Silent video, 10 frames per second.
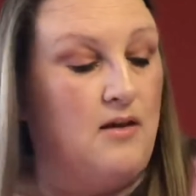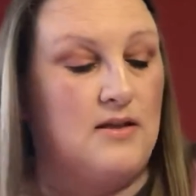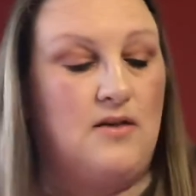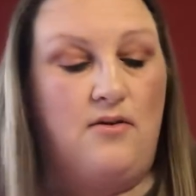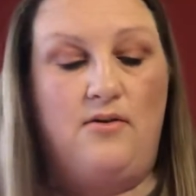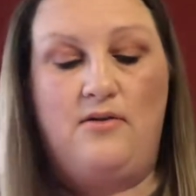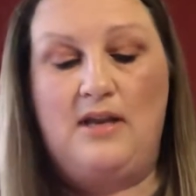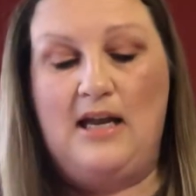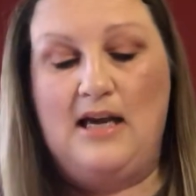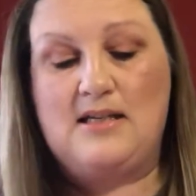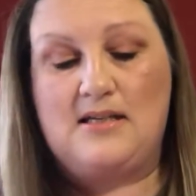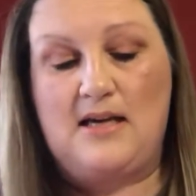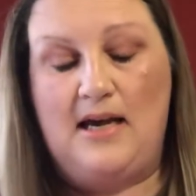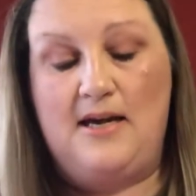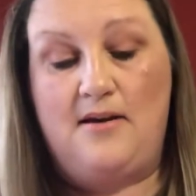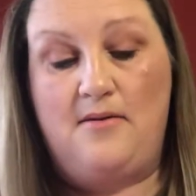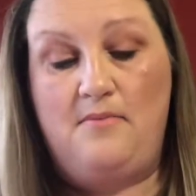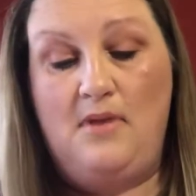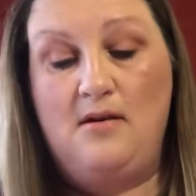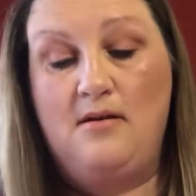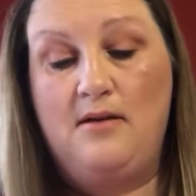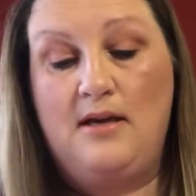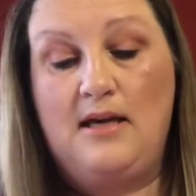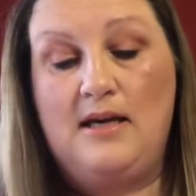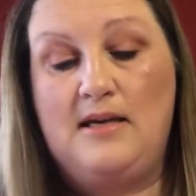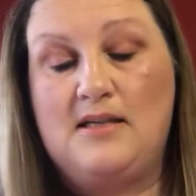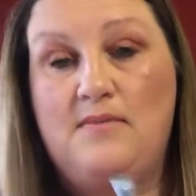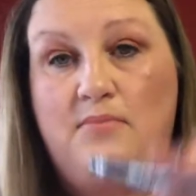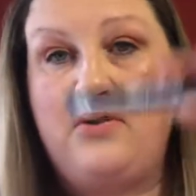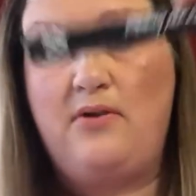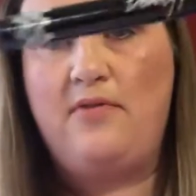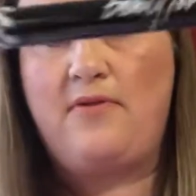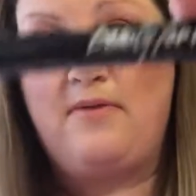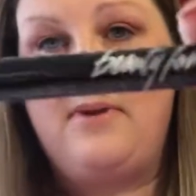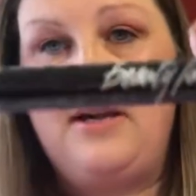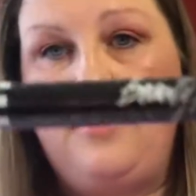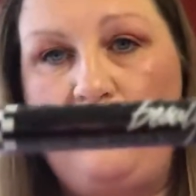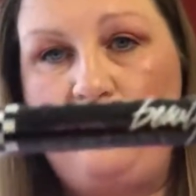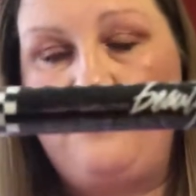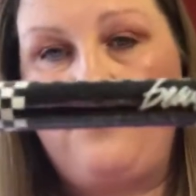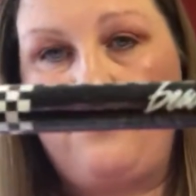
So the next item is Beauty for Real.